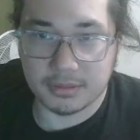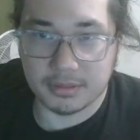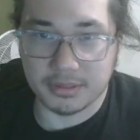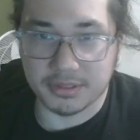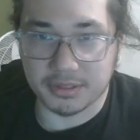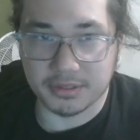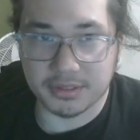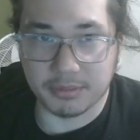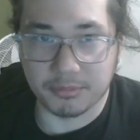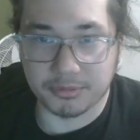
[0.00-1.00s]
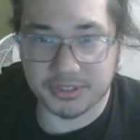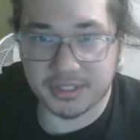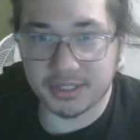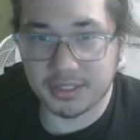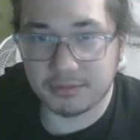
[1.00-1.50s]
He's going to summon
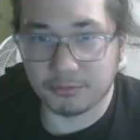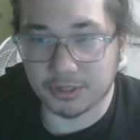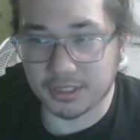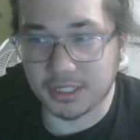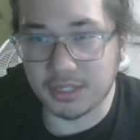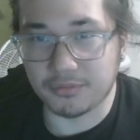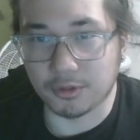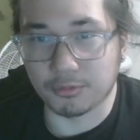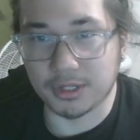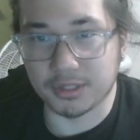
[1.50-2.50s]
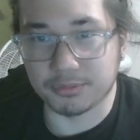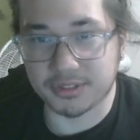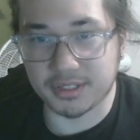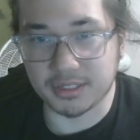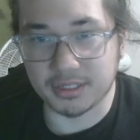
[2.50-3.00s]
Praskinian. We're going to Keef away the
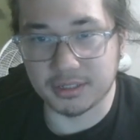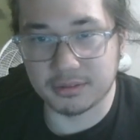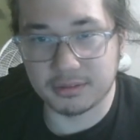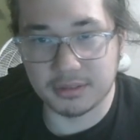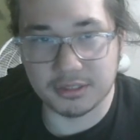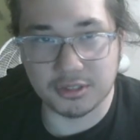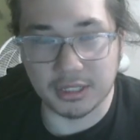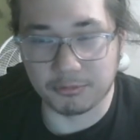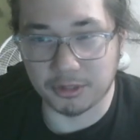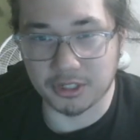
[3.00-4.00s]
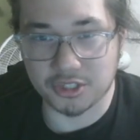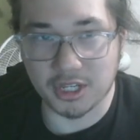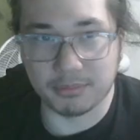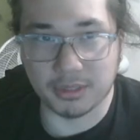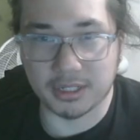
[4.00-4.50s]
Praskinian. And we're going to
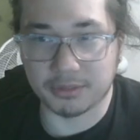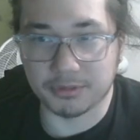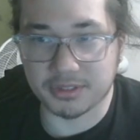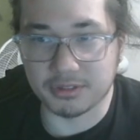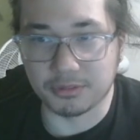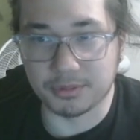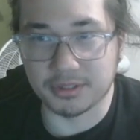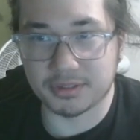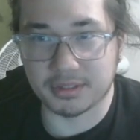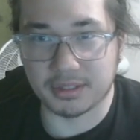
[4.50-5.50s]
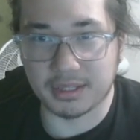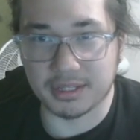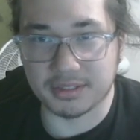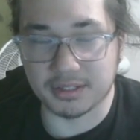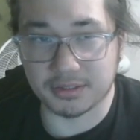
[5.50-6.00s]
chain block it with Snopius in
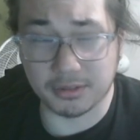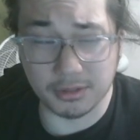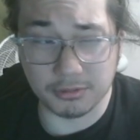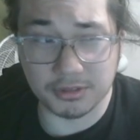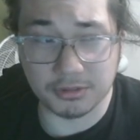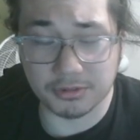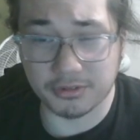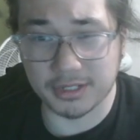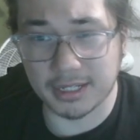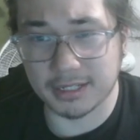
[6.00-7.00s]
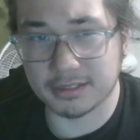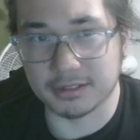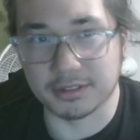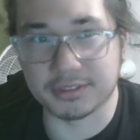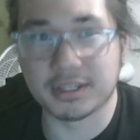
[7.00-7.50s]
case he has Ghost Ogre in hand,
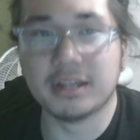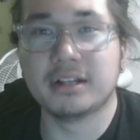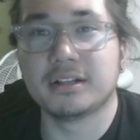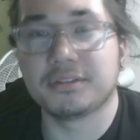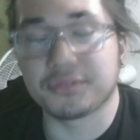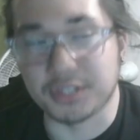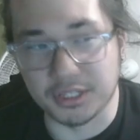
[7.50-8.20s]
because Keith,